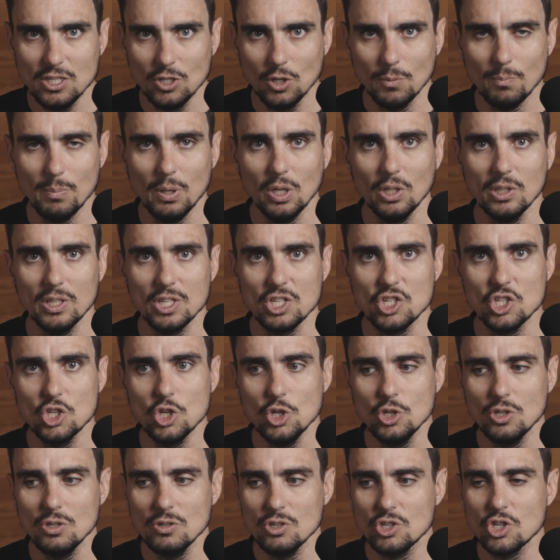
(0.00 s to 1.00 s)
single builder
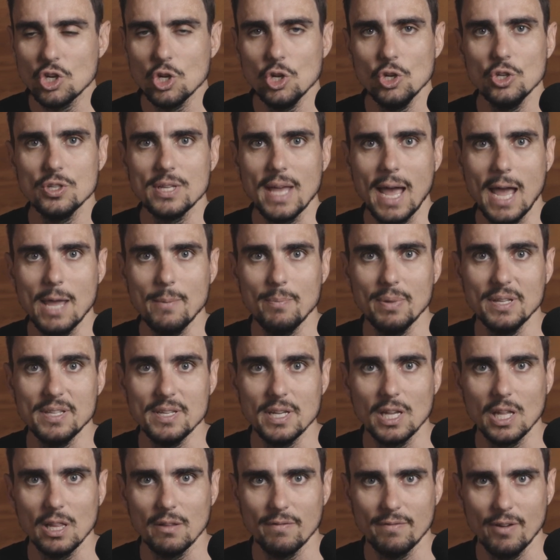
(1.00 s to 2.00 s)
should choose a
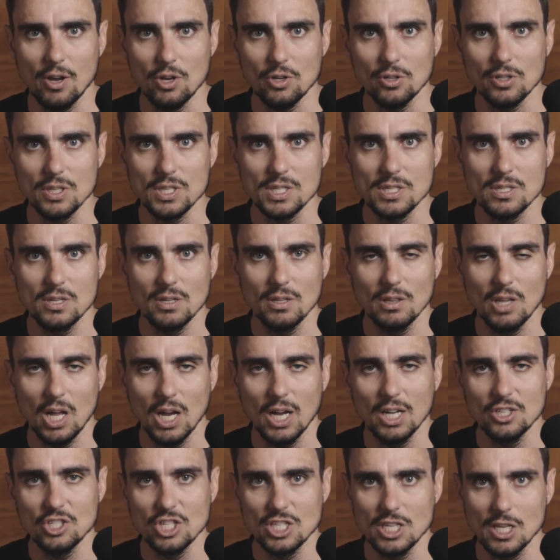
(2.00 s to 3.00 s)
particular focus,
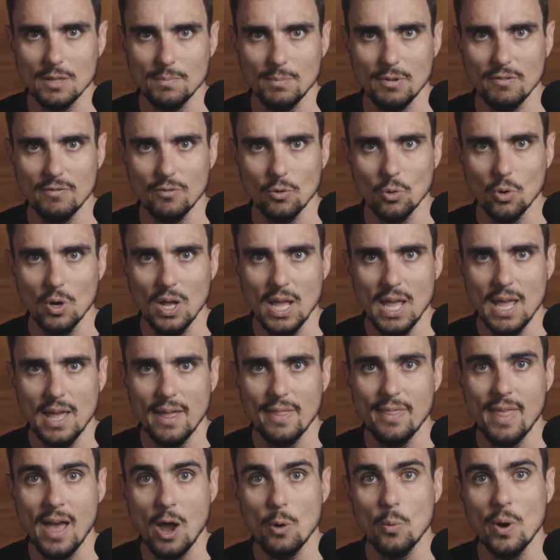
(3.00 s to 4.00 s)
like I just said before.
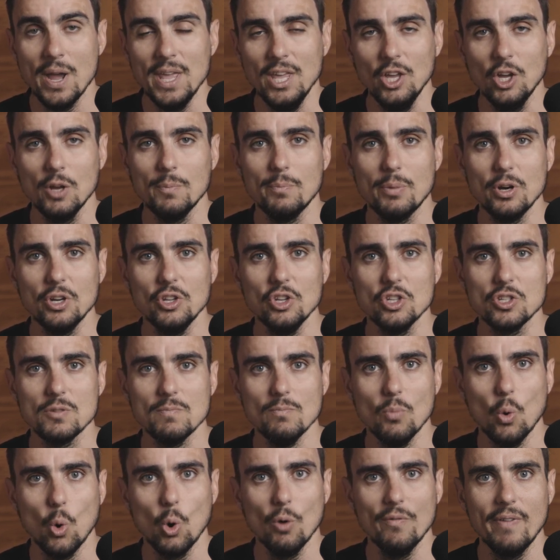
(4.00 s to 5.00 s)
That way you can
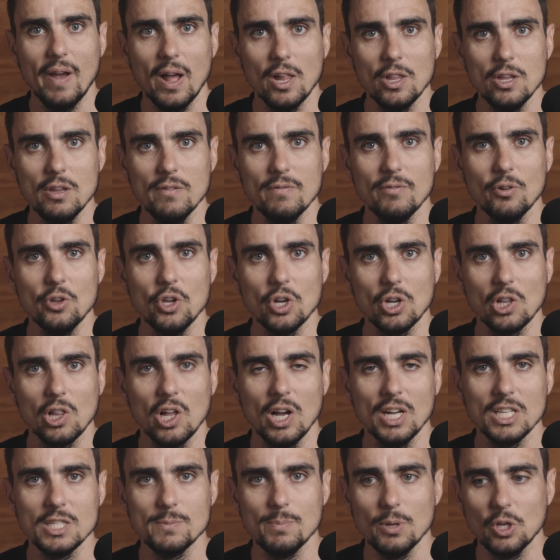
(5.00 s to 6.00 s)
produce more value for your
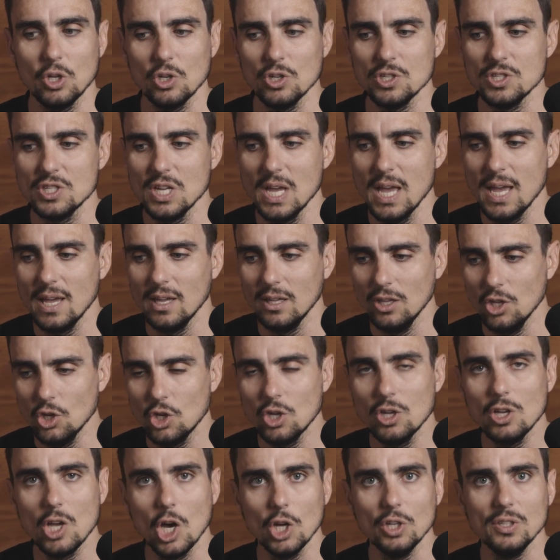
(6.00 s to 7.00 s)
clients, because
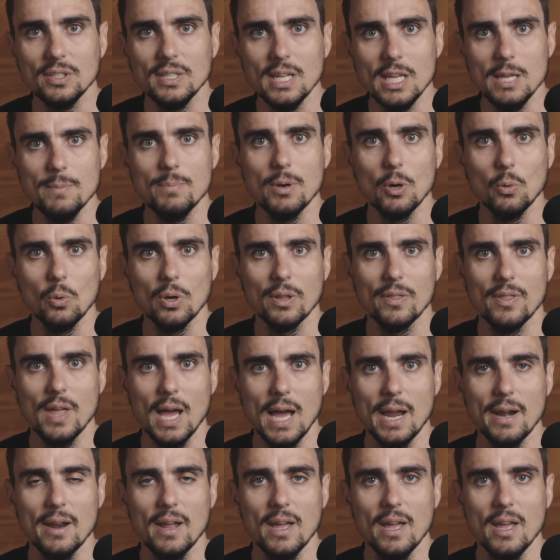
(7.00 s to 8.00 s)
you can go deeper with
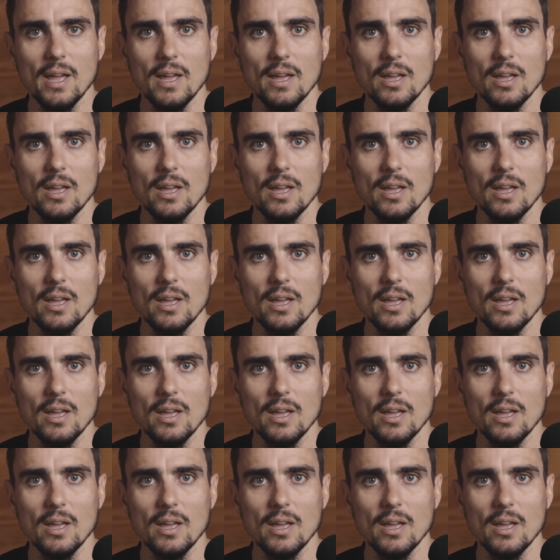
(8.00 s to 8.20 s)
that.